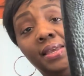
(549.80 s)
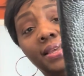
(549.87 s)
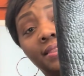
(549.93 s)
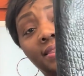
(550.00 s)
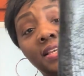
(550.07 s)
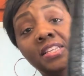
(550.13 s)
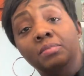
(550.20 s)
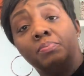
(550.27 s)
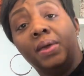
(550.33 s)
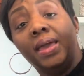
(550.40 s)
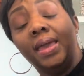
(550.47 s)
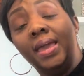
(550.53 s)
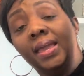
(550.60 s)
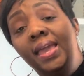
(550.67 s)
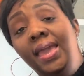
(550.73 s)
this
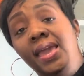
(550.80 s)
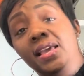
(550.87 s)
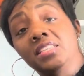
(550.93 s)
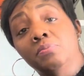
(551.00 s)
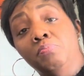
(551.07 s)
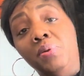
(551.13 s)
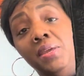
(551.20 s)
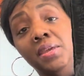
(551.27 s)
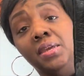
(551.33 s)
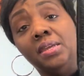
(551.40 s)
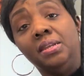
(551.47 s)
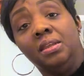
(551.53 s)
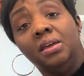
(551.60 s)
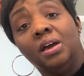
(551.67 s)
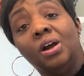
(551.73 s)
bag has
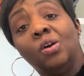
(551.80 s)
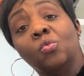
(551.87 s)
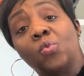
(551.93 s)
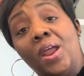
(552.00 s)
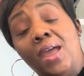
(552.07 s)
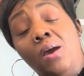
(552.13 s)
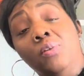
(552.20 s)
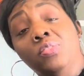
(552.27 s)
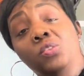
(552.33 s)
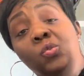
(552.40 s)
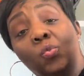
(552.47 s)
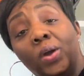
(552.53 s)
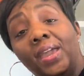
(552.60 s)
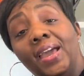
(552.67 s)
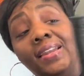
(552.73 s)
been around the
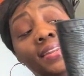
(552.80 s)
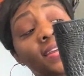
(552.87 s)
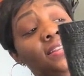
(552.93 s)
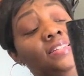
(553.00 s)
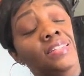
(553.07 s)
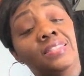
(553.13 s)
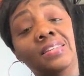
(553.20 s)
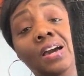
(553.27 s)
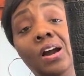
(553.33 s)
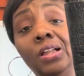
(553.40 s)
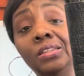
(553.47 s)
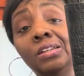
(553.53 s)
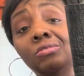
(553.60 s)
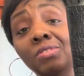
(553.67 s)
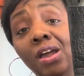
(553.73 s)
way. I need to just call
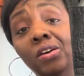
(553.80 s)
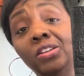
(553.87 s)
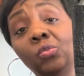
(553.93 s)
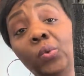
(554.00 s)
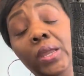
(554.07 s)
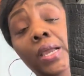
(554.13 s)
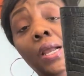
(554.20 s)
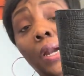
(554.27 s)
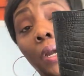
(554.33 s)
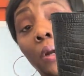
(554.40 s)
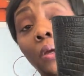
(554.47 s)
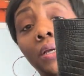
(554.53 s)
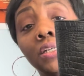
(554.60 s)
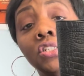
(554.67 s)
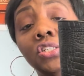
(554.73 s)
her around the way girl,
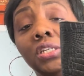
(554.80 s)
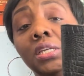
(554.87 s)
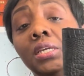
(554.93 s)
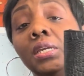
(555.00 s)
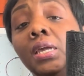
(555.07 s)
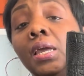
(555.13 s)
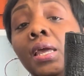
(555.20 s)
because she,